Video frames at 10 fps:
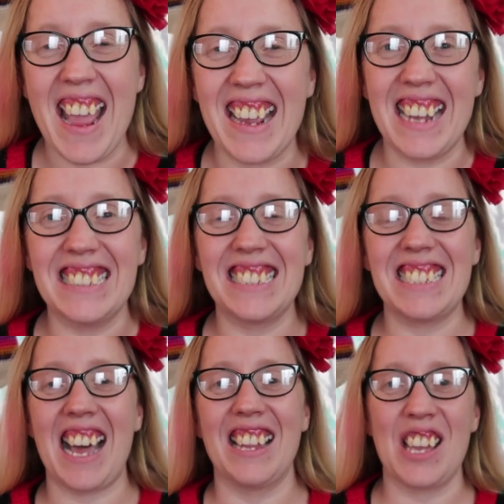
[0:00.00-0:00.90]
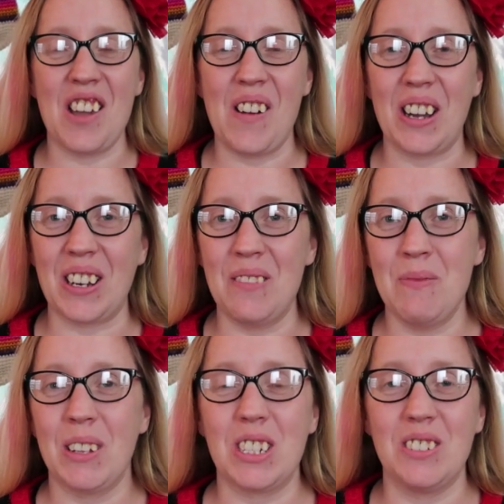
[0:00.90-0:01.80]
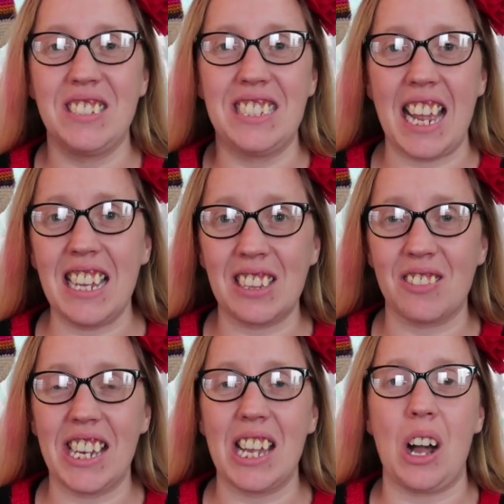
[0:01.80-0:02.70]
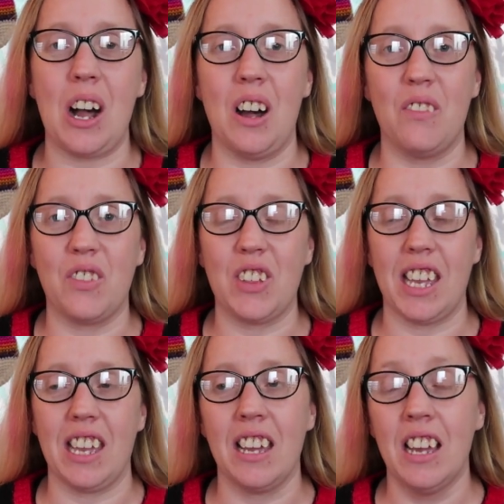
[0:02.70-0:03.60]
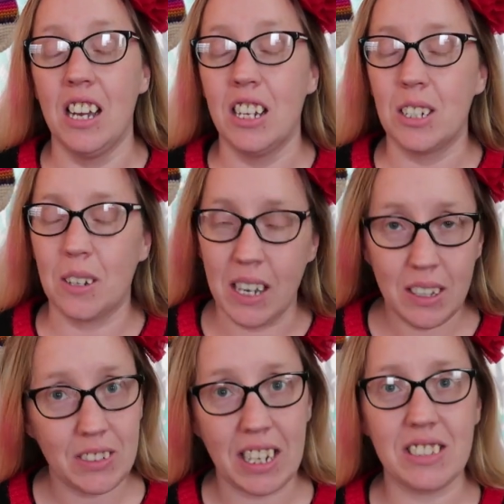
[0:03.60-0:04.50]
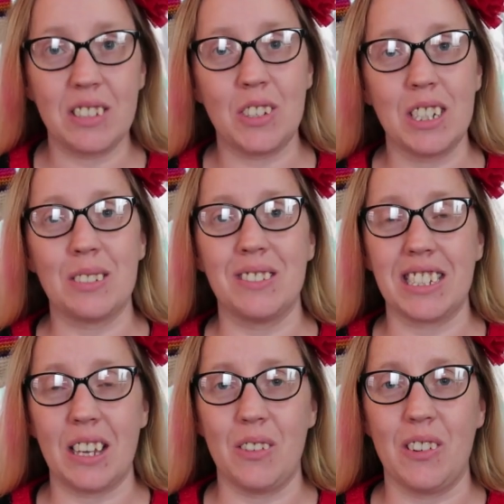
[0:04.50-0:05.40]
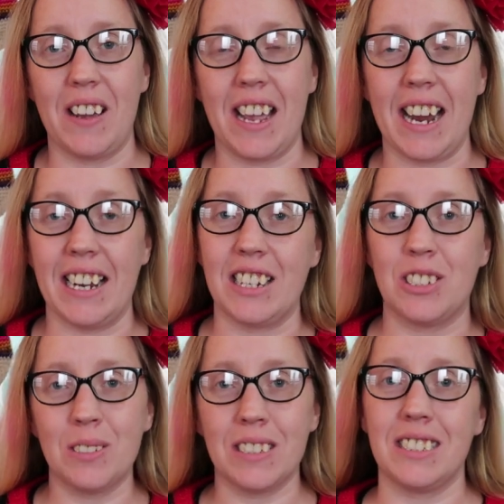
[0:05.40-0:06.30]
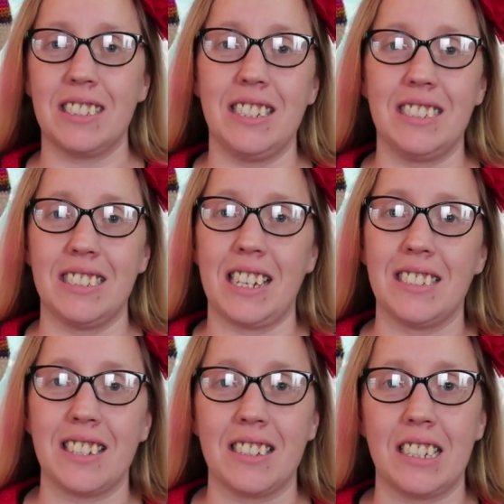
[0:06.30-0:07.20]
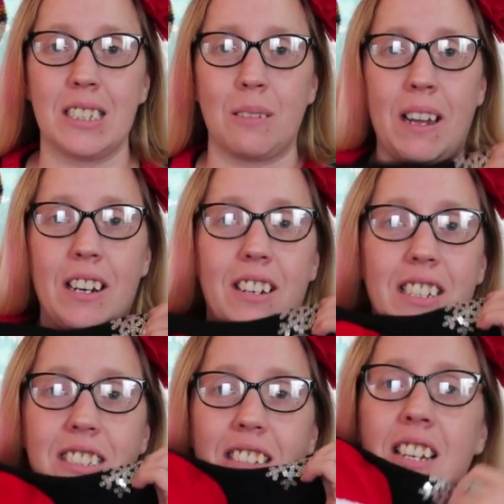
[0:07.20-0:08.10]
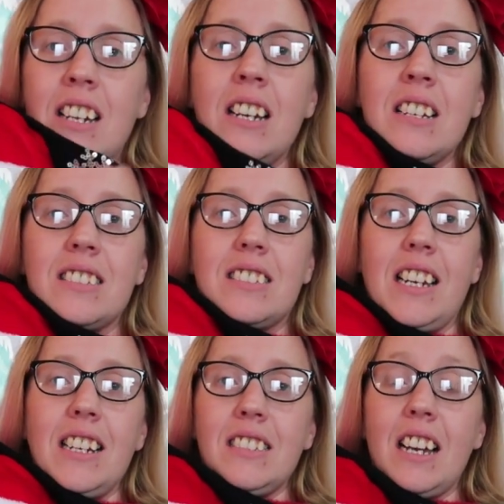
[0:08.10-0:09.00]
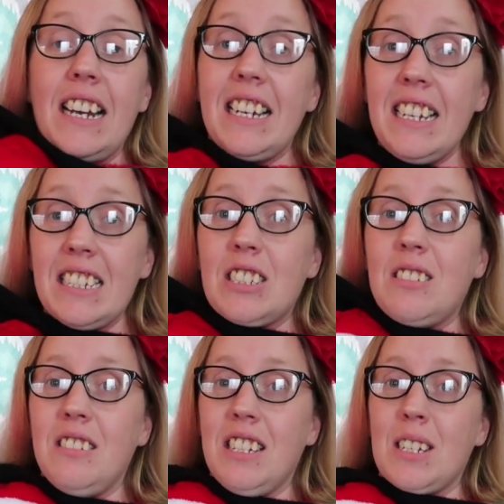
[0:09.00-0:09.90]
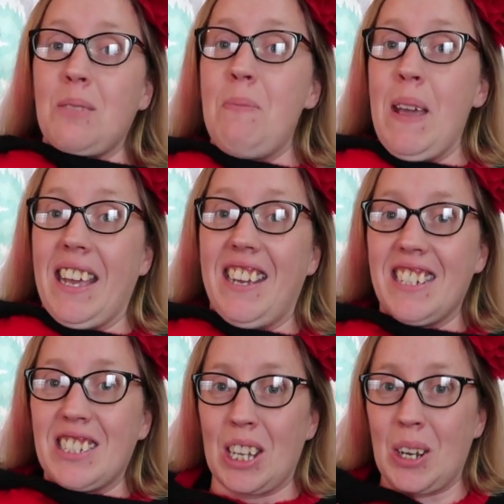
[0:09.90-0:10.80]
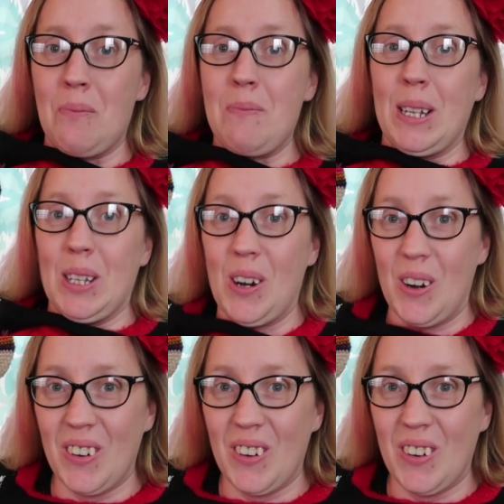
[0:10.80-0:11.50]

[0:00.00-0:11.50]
Hey guys, it's Holly and welcome to day three of the twelve days of Christmas giveaway. And as you can see, today's ugly sweater is Santa, and he is he's big. He's like a pillow.